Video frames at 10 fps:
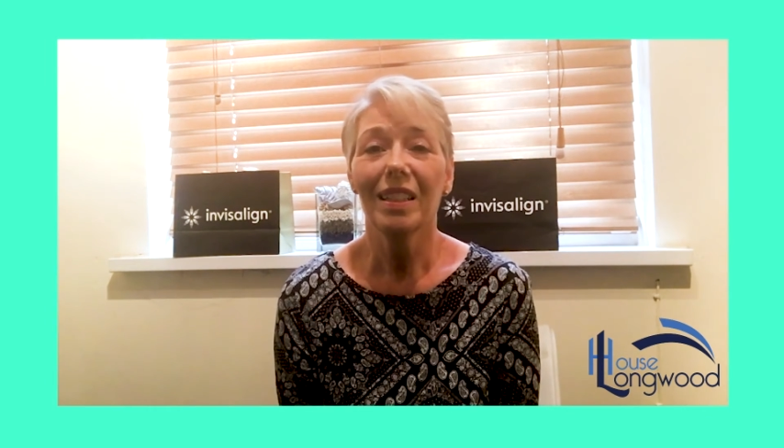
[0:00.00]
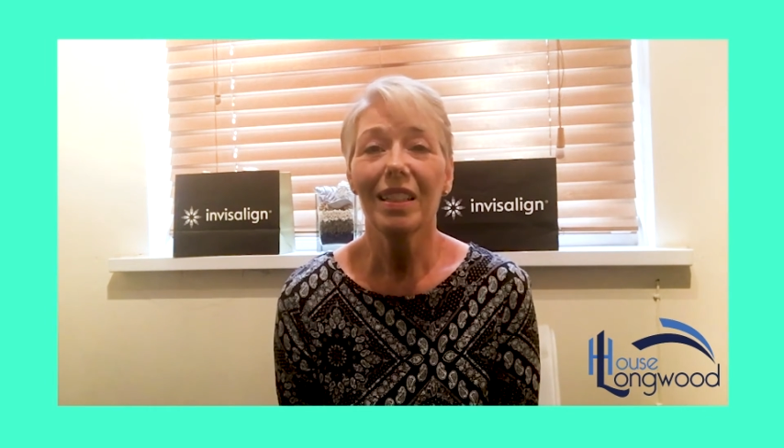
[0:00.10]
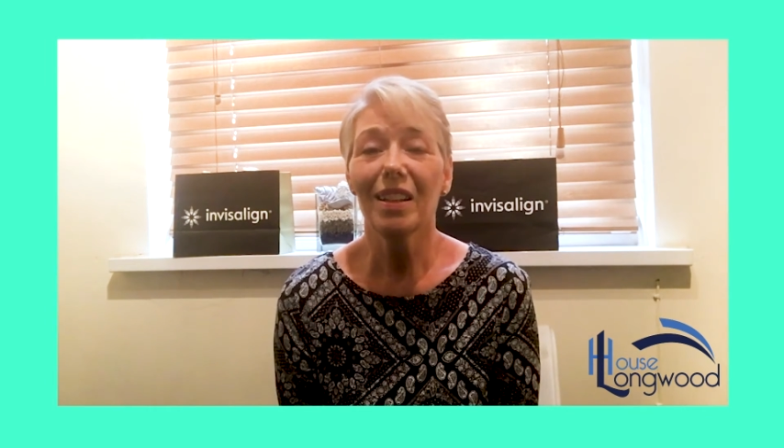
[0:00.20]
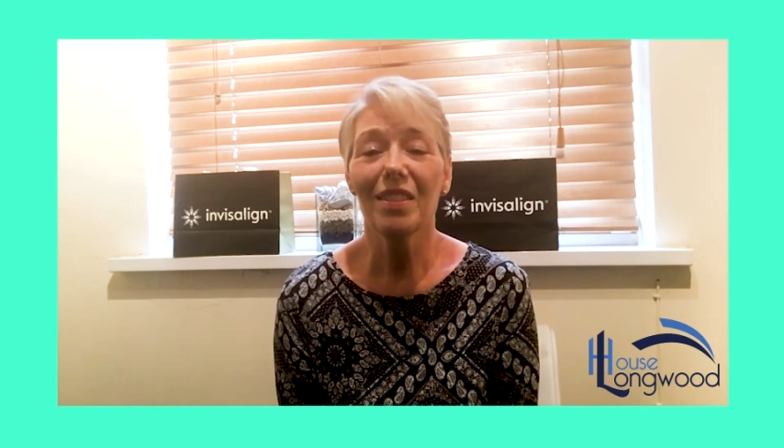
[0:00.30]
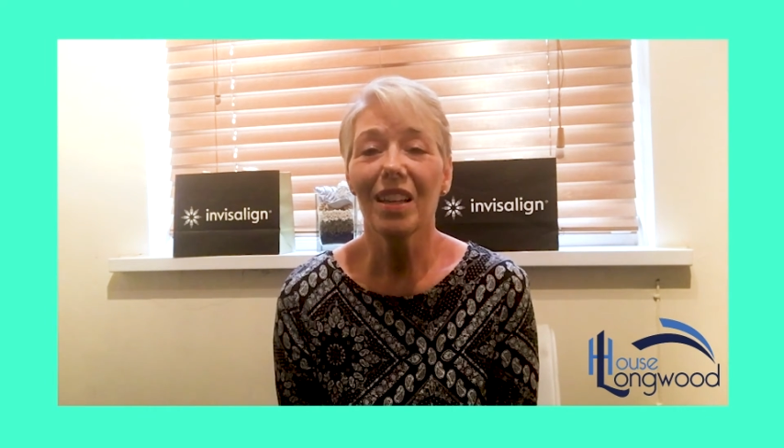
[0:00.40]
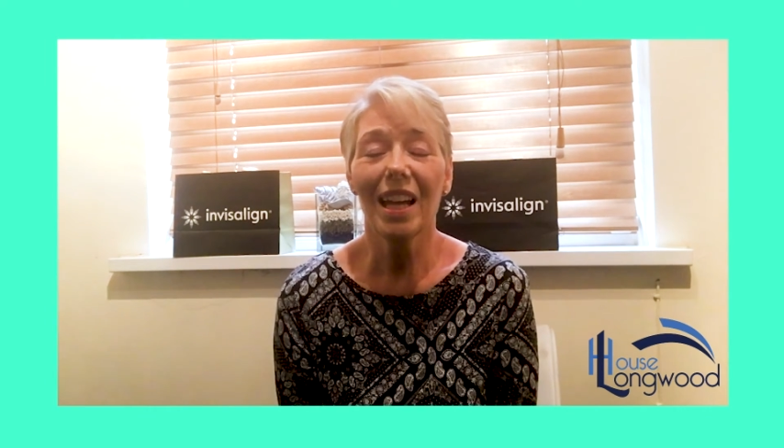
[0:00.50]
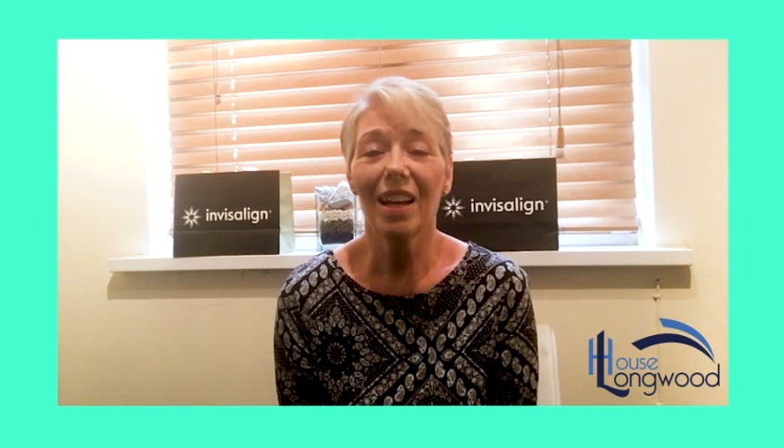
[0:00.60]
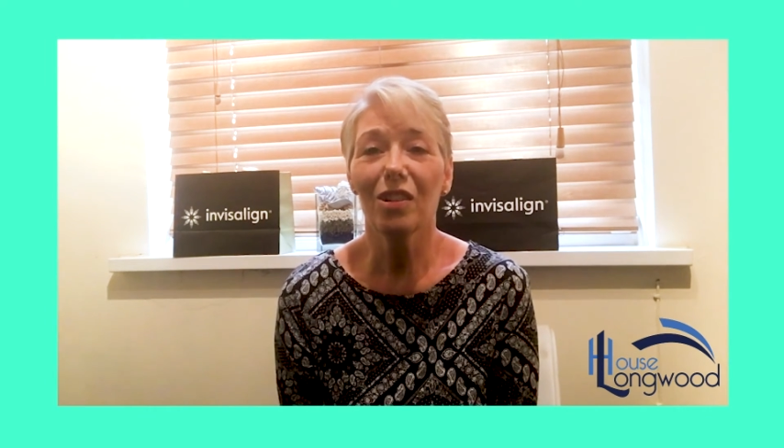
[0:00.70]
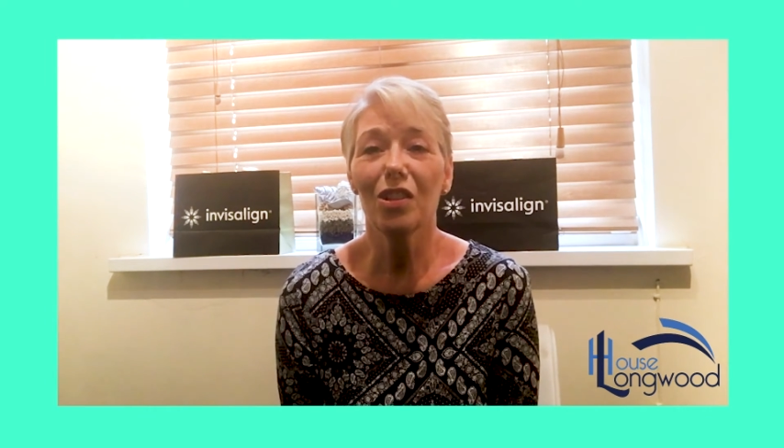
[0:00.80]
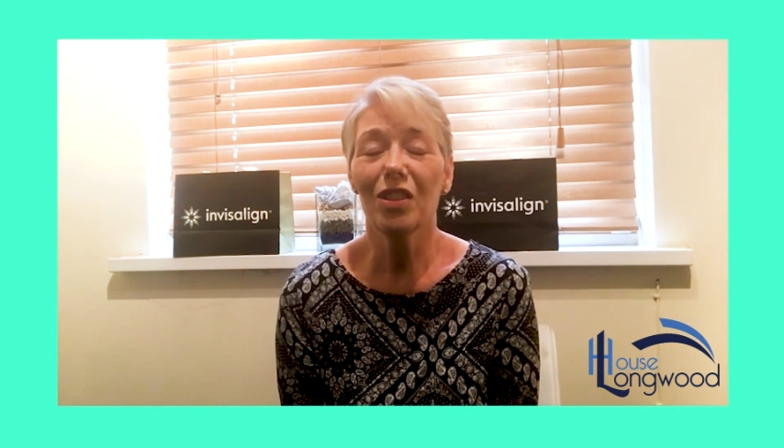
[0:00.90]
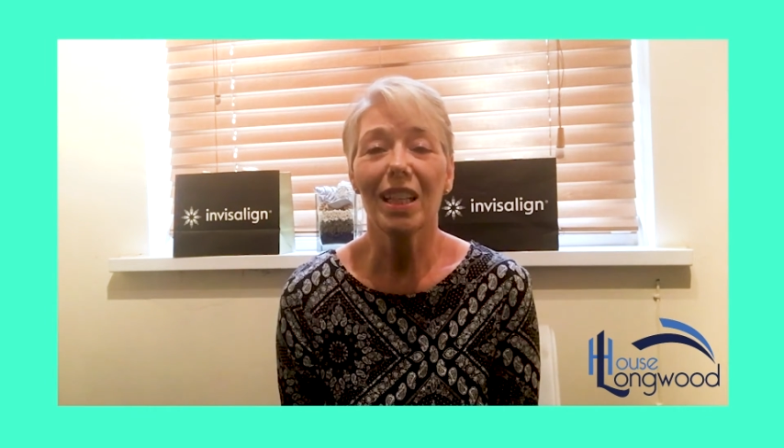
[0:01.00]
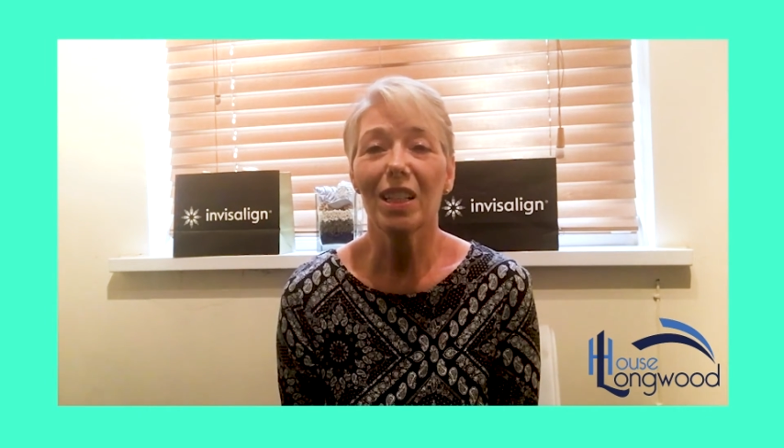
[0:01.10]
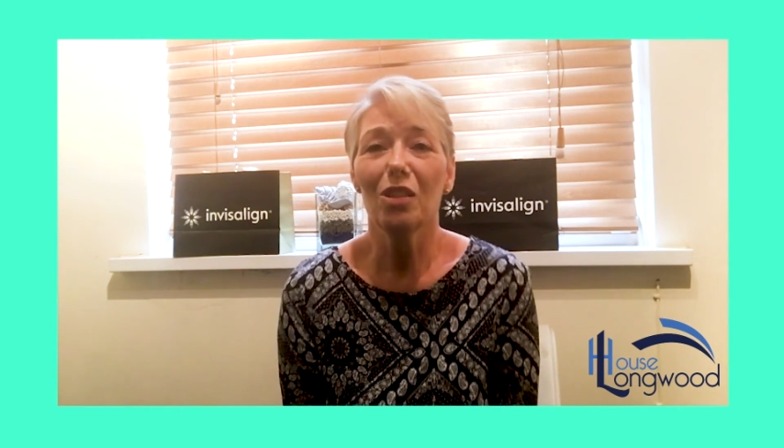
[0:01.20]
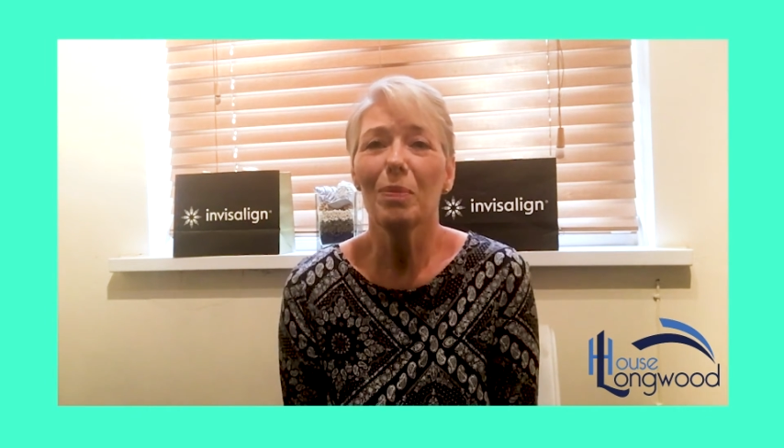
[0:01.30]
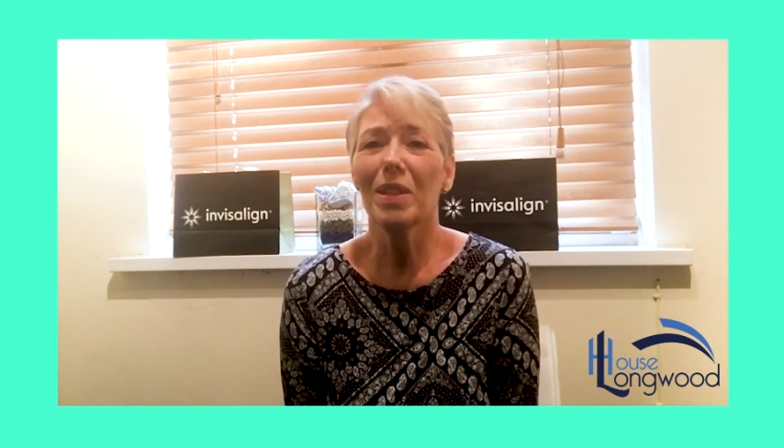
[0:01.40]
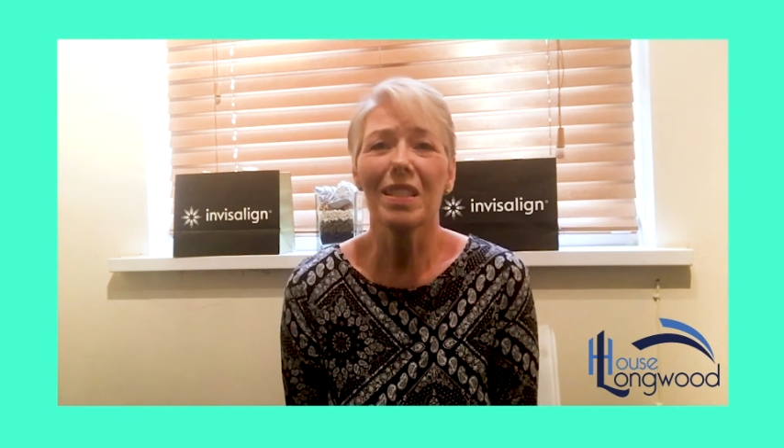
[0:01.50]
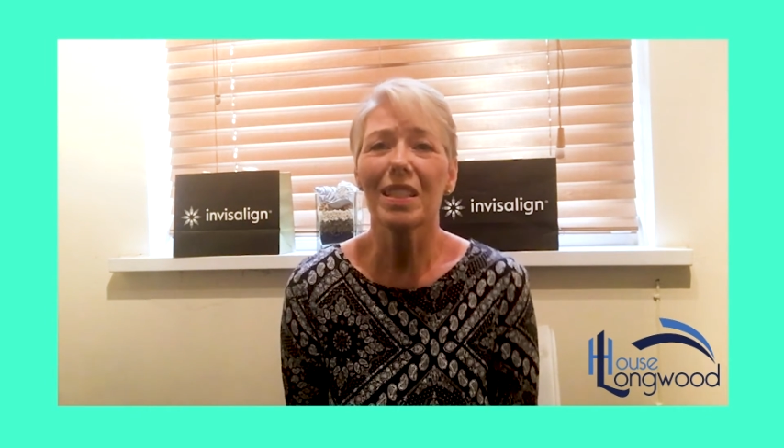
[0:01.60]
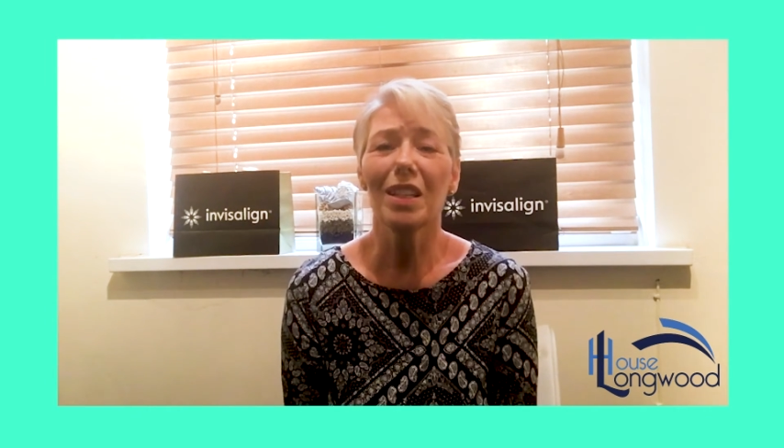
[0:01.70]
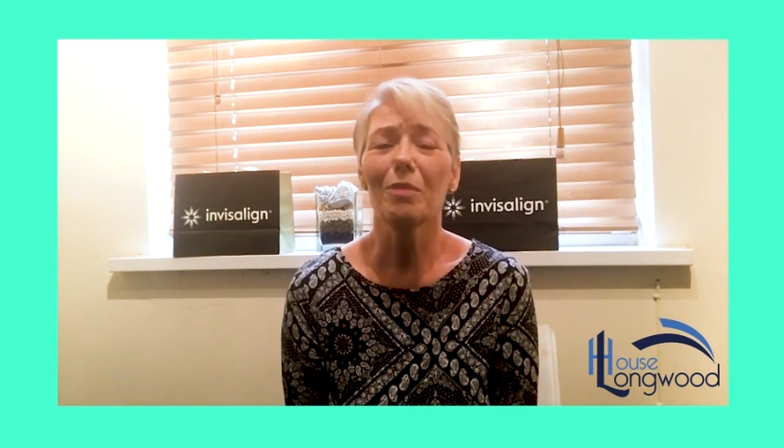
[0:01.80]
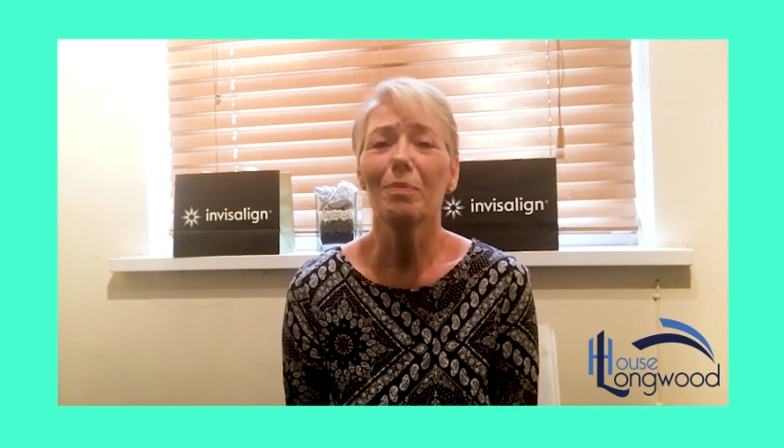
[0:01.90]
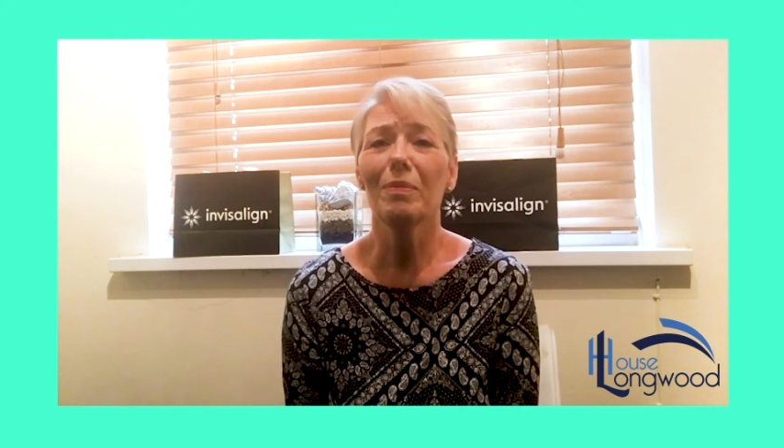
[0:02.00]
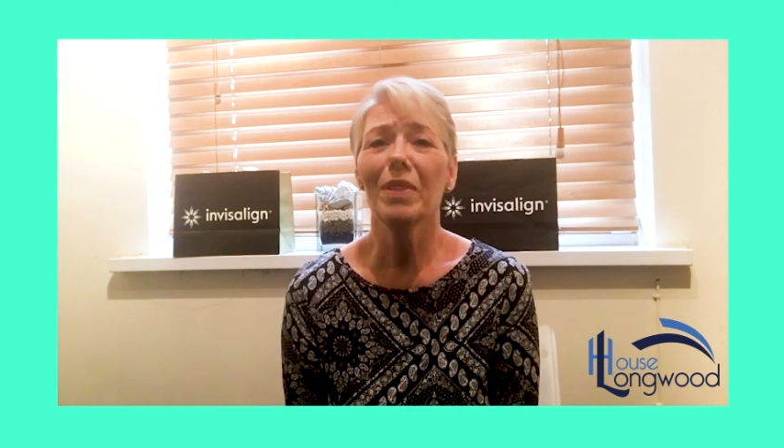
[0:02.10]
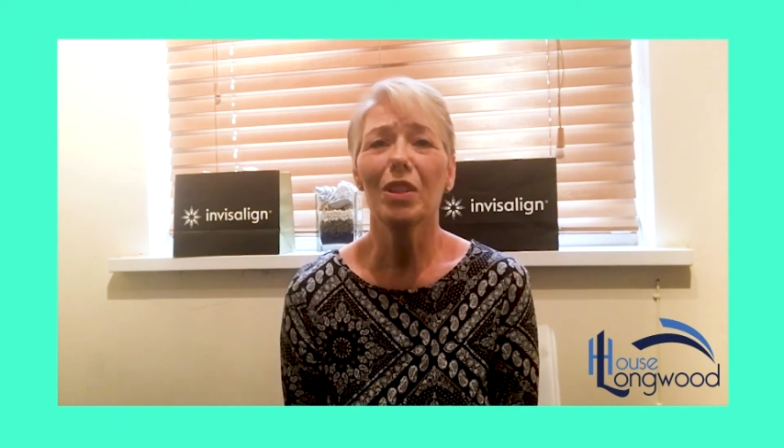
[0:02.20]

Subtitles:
you know, that how good they looked, because, you know,